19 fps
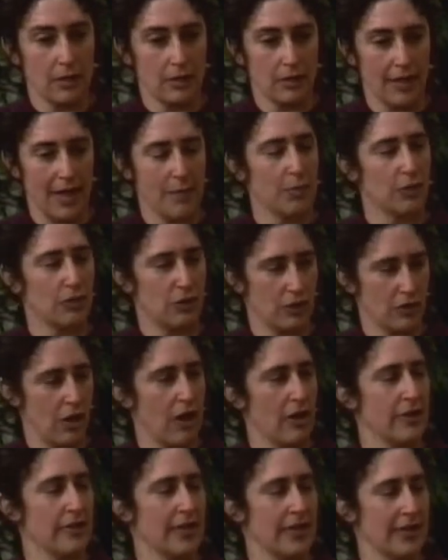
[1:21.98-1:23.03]
chemical
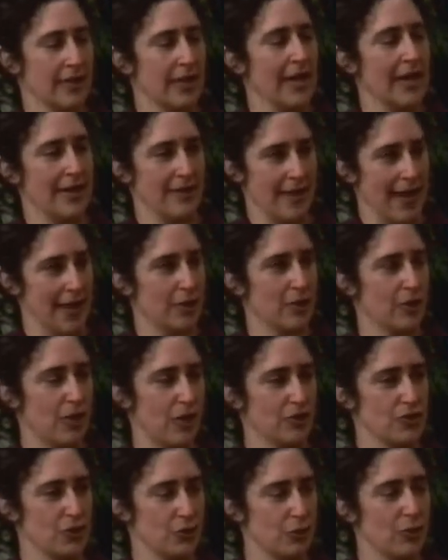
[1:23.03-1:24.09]
gardening and
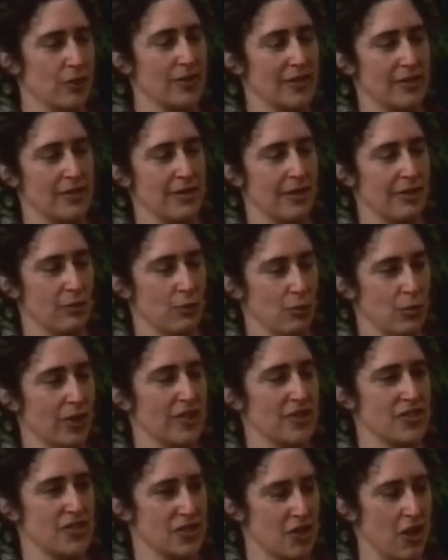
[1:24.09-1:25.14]
agriculture
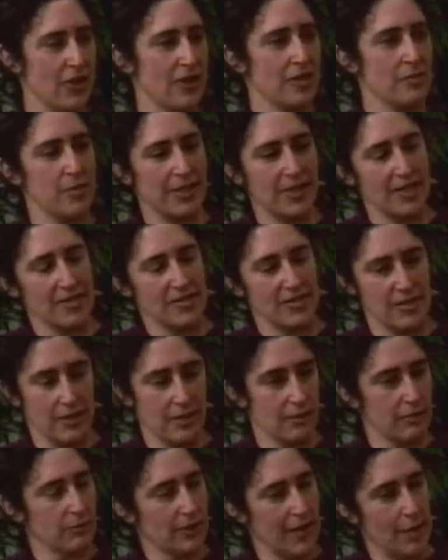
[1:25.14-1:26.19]
really started, because
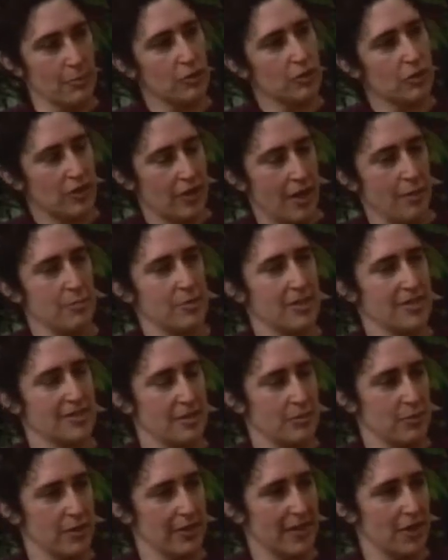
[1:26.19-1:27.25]
the chemical companies
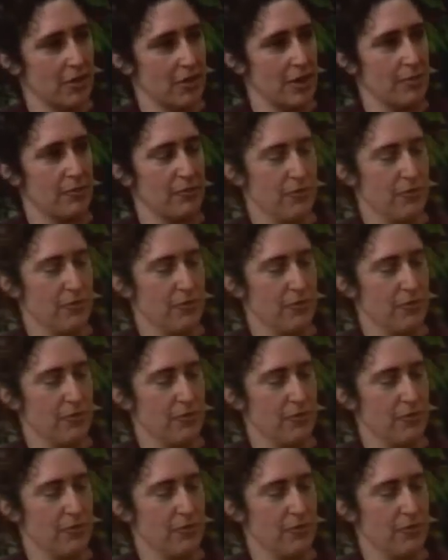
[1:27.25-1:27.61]
had been geared up